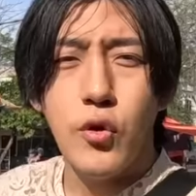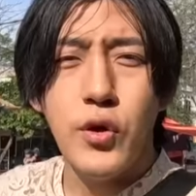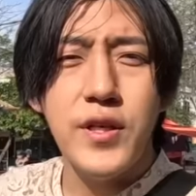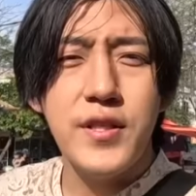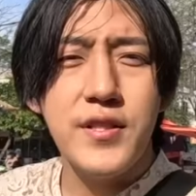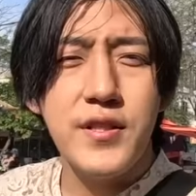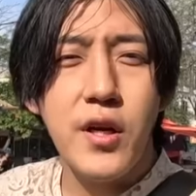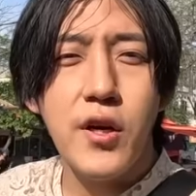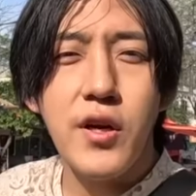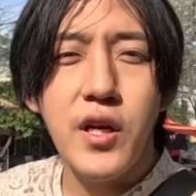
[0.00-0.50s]
So
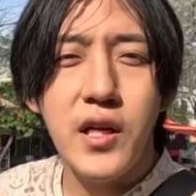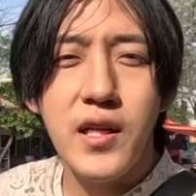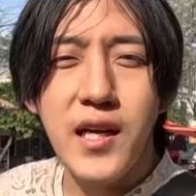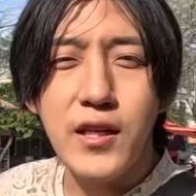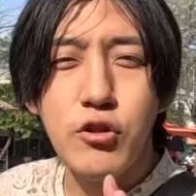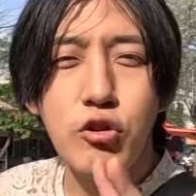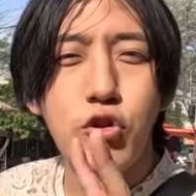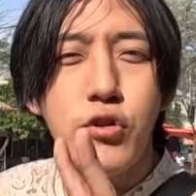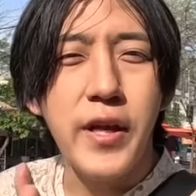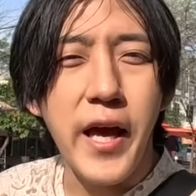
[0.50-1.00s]
it started
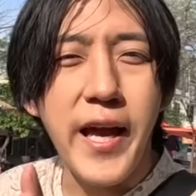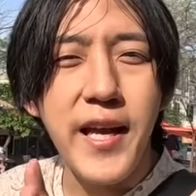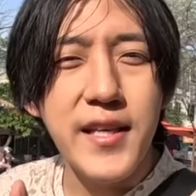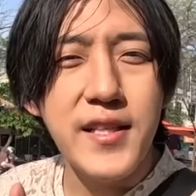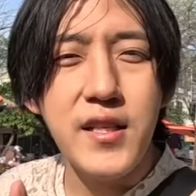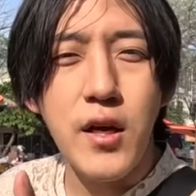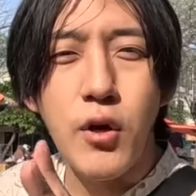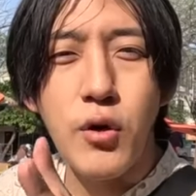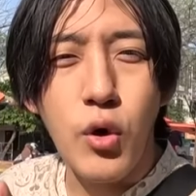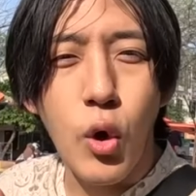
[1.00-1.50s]
like 2
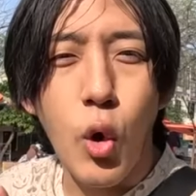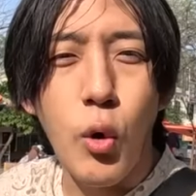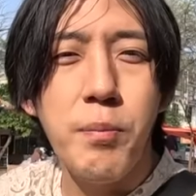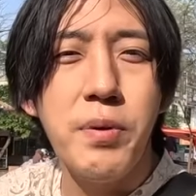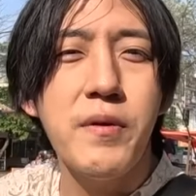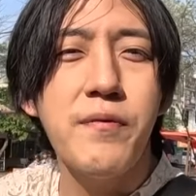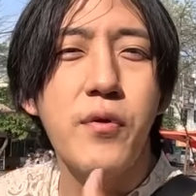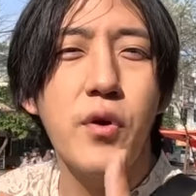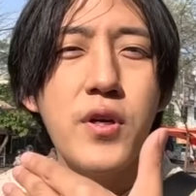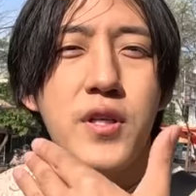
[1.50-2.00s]
days ago
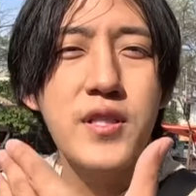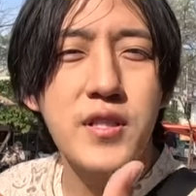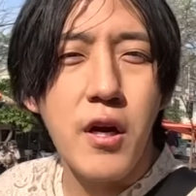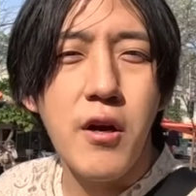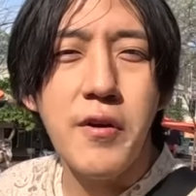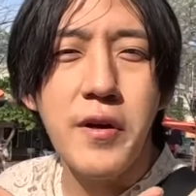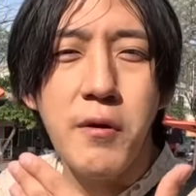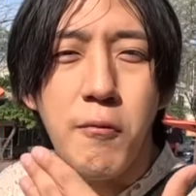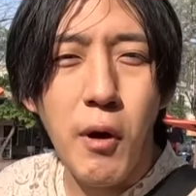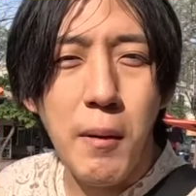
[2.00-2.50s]
before
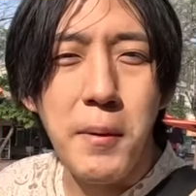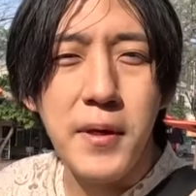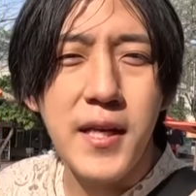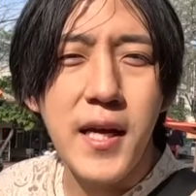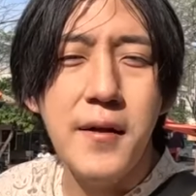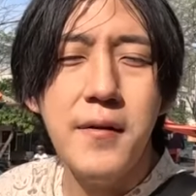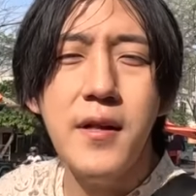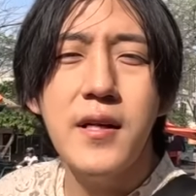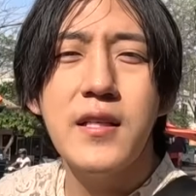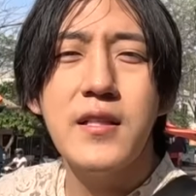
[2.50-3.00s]
starting
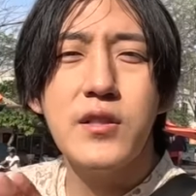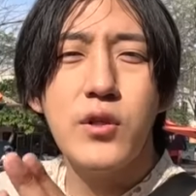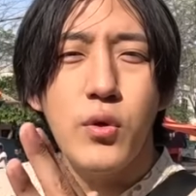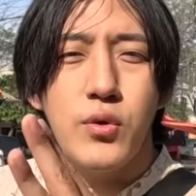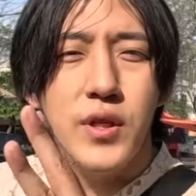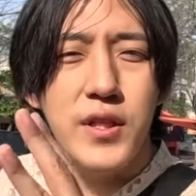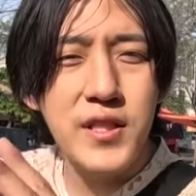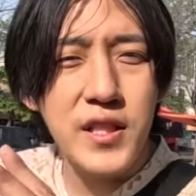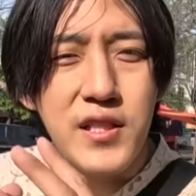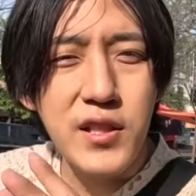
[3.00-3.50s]
Ramadan.
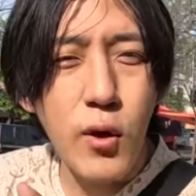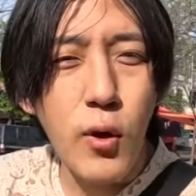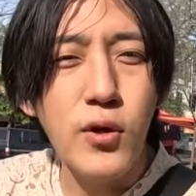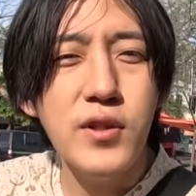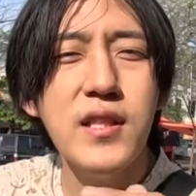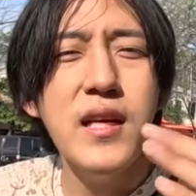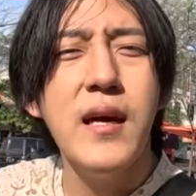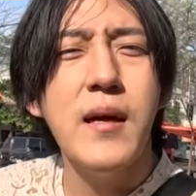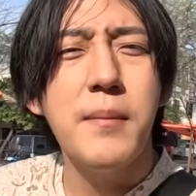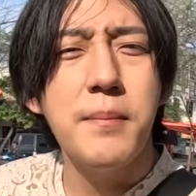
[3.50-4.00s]
So this is
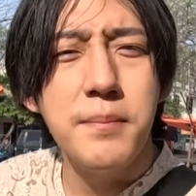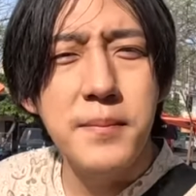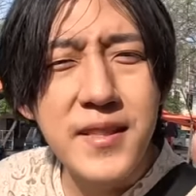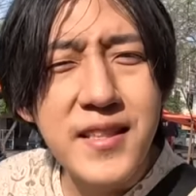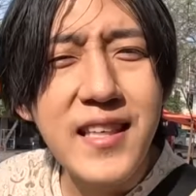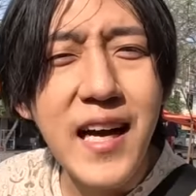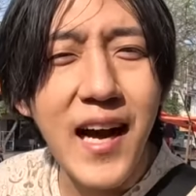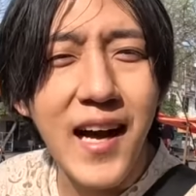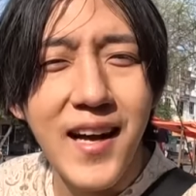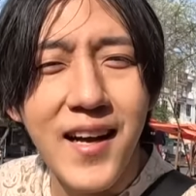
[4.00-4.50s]
called
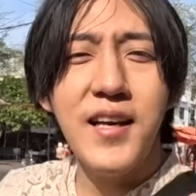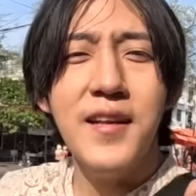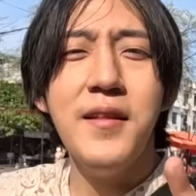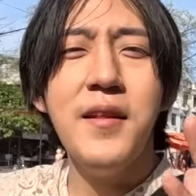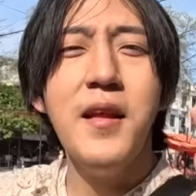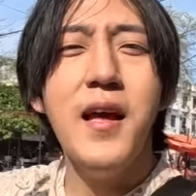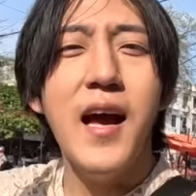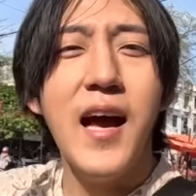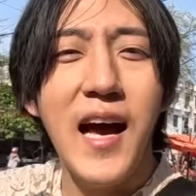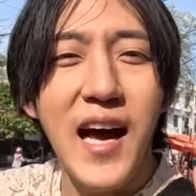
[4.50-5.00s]
Mugang
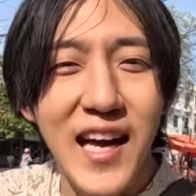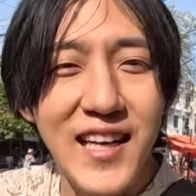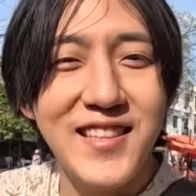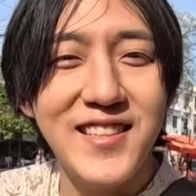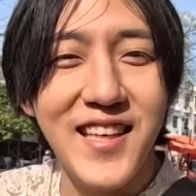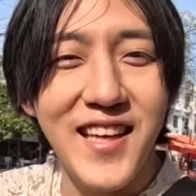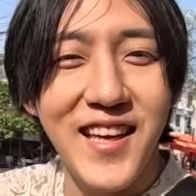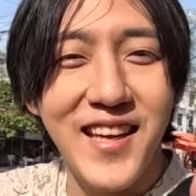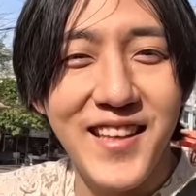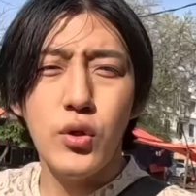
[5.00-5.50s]
in
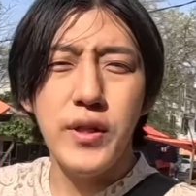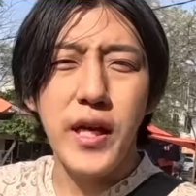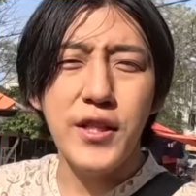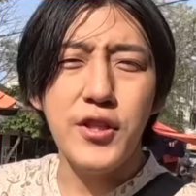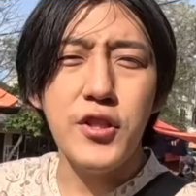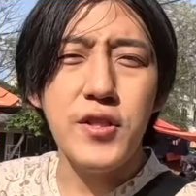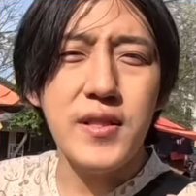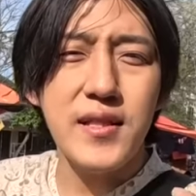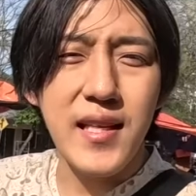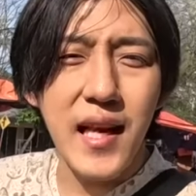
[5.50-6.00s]
Aceh. So they
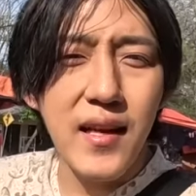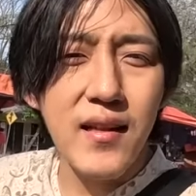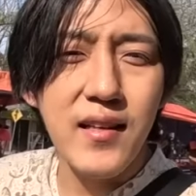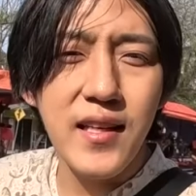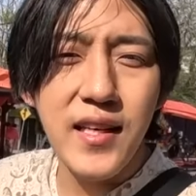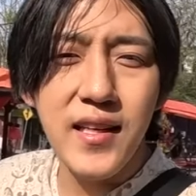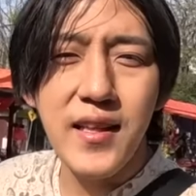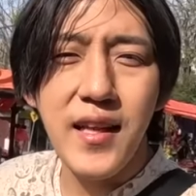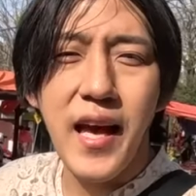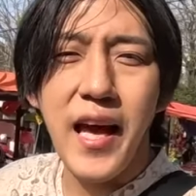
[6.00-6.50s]
just sell
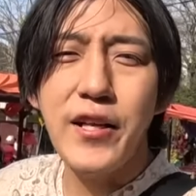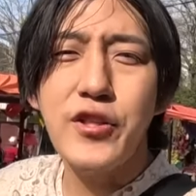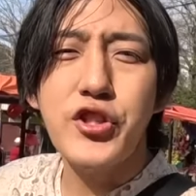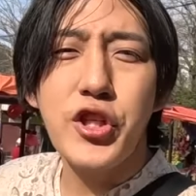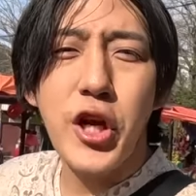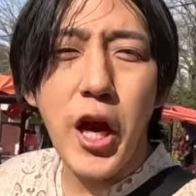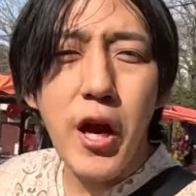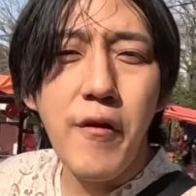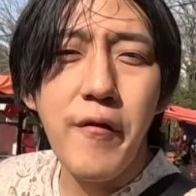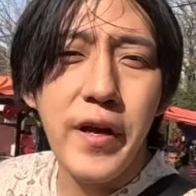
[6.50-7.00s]
it and
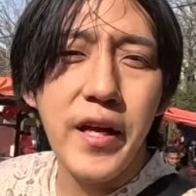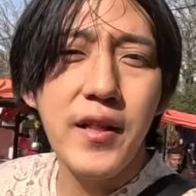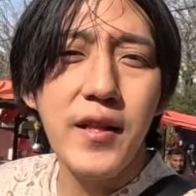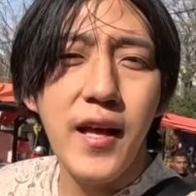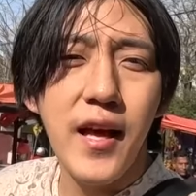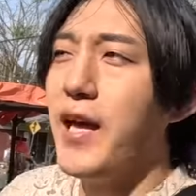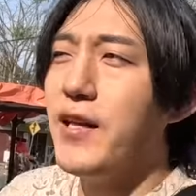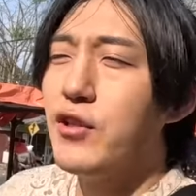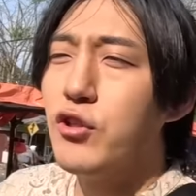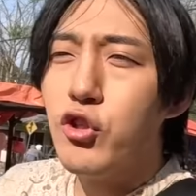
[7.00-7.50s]
share it
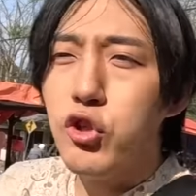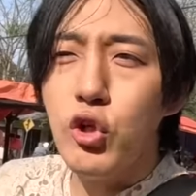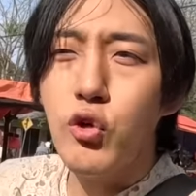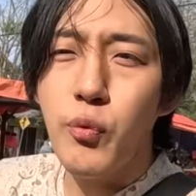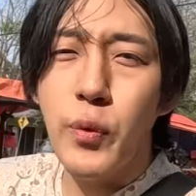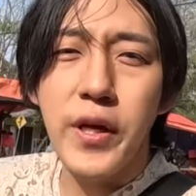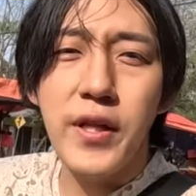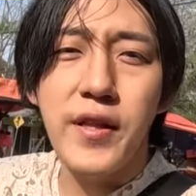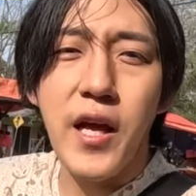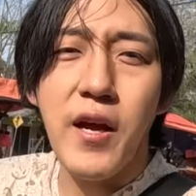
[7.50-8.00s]
and cook
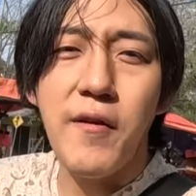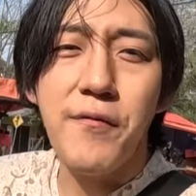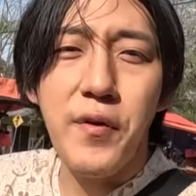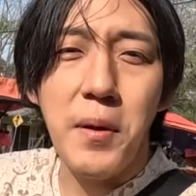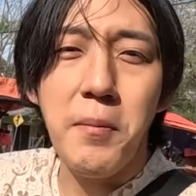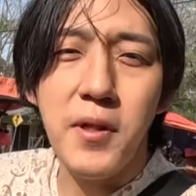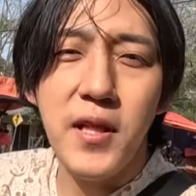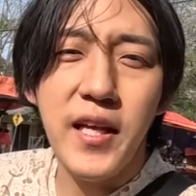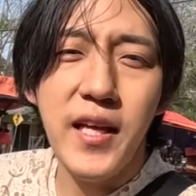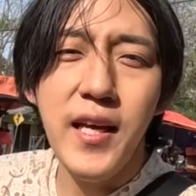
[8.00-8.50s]
with their
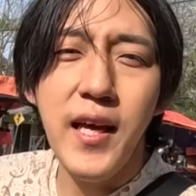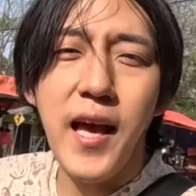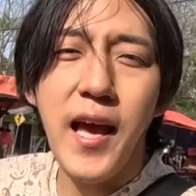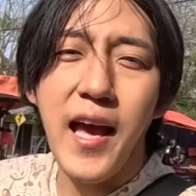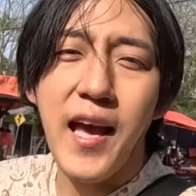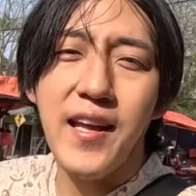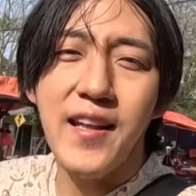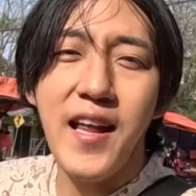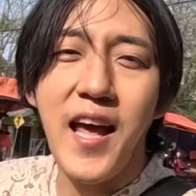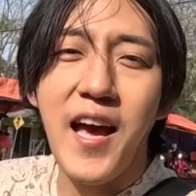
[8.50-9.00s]
family
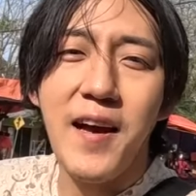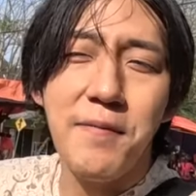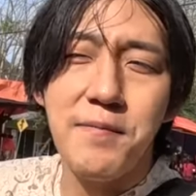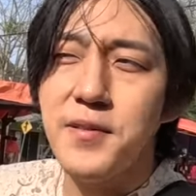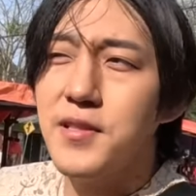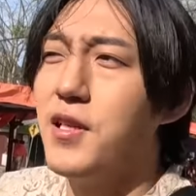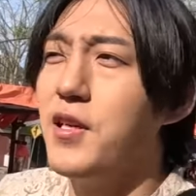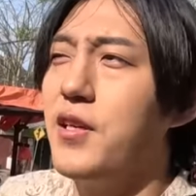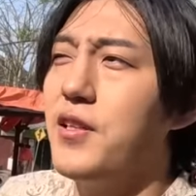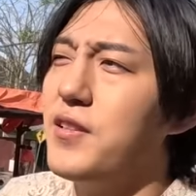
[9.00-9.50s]
and have
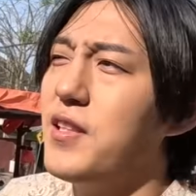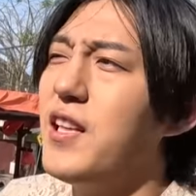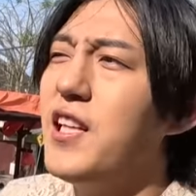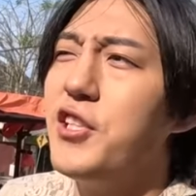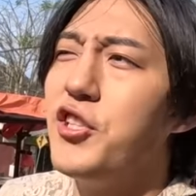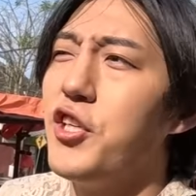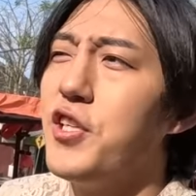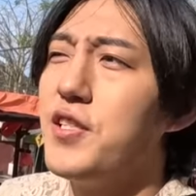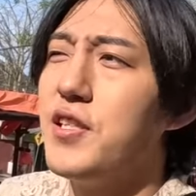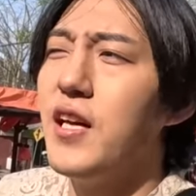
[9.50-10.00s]
a
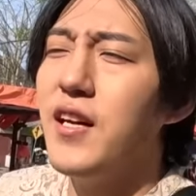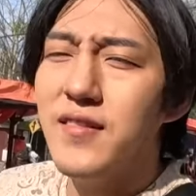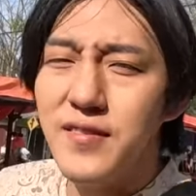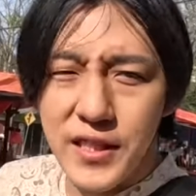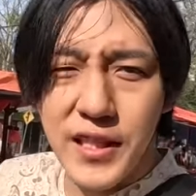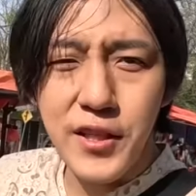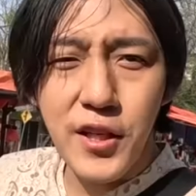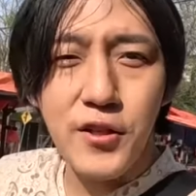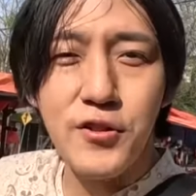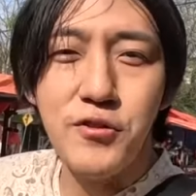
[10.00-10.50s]
delicious
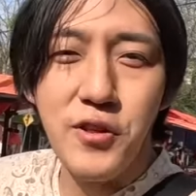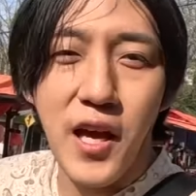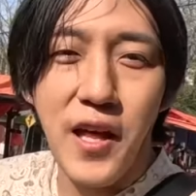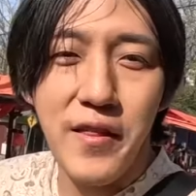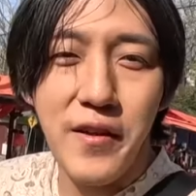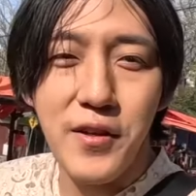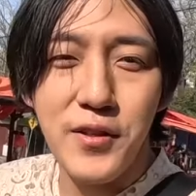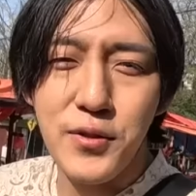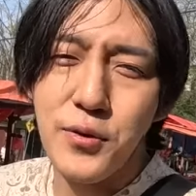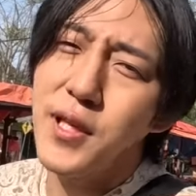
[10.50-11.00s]
dinner
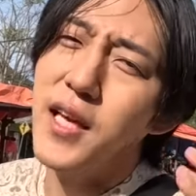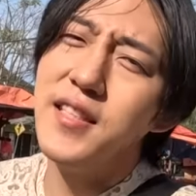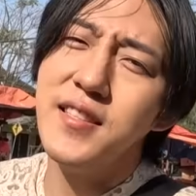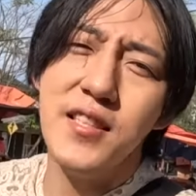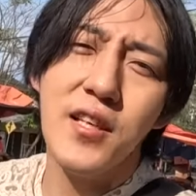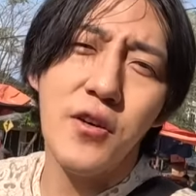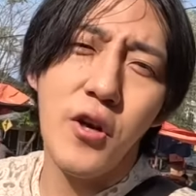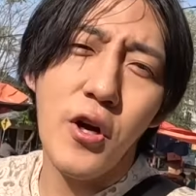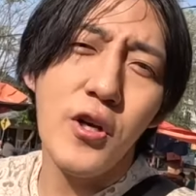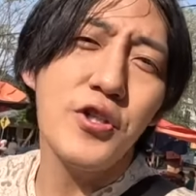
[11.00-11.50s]
together. So that's
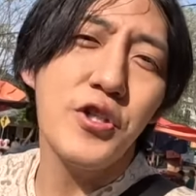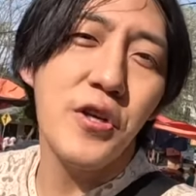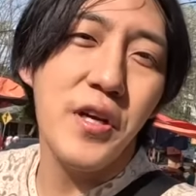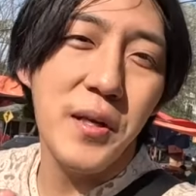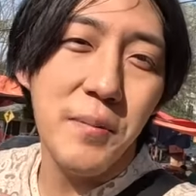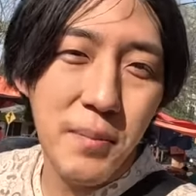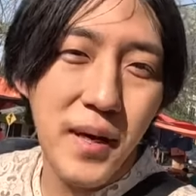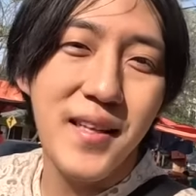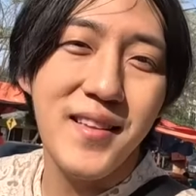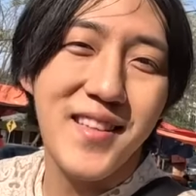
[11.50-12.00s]
the culture
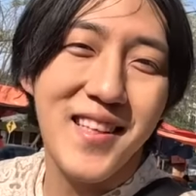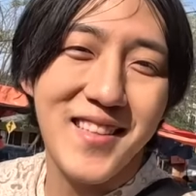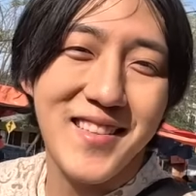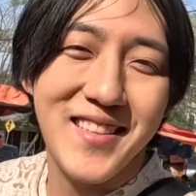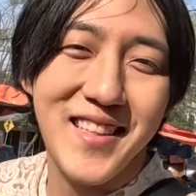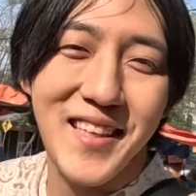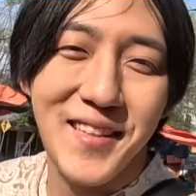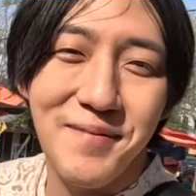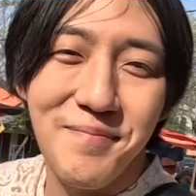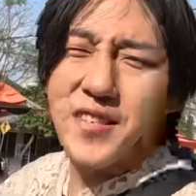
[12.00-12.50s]
in Banda
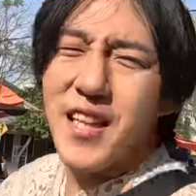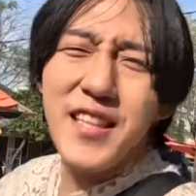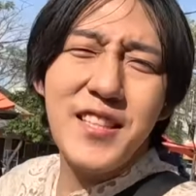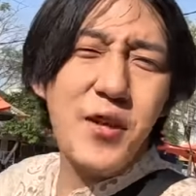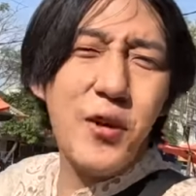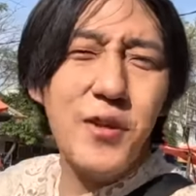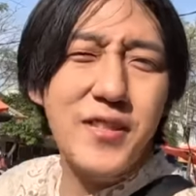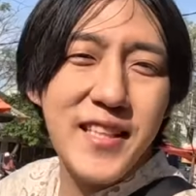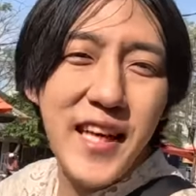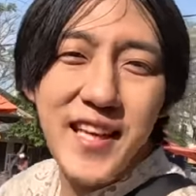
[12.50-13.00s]
Aceh.
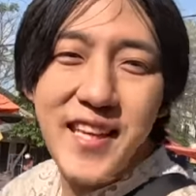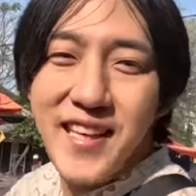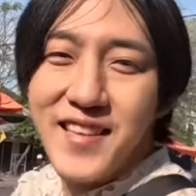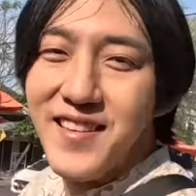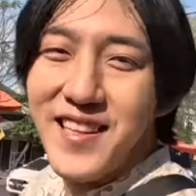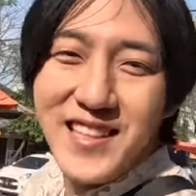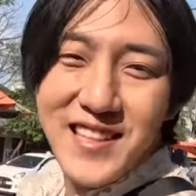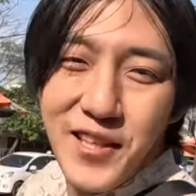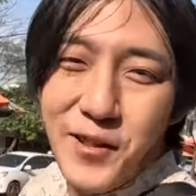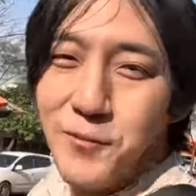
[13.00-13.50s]
Let's go to take
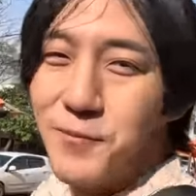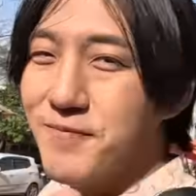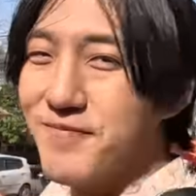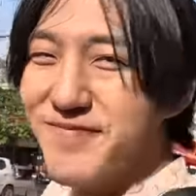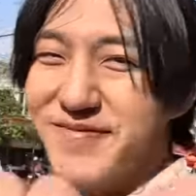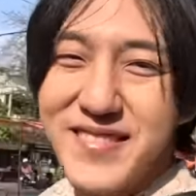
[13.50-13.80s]
it. Let's go.